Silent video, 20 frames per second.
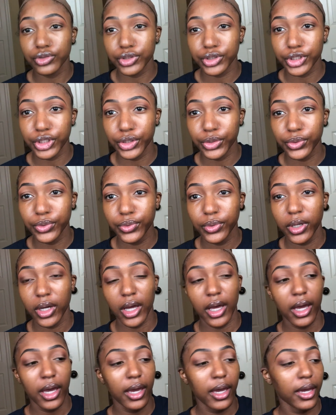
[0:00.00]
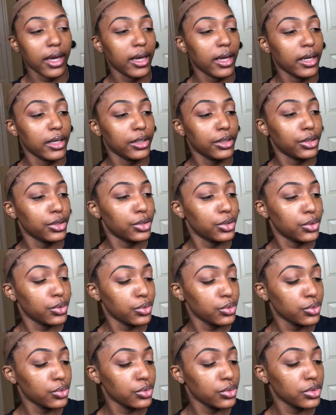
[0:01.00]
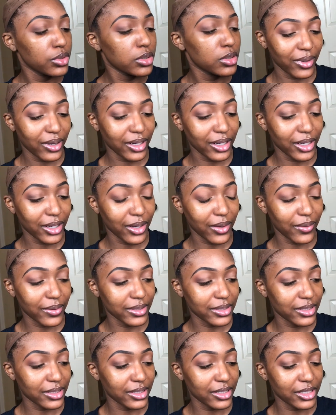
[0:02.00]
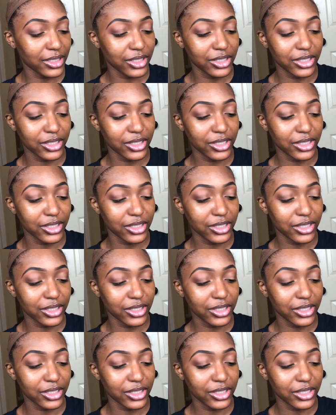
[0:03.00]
2, and we're gonna go into this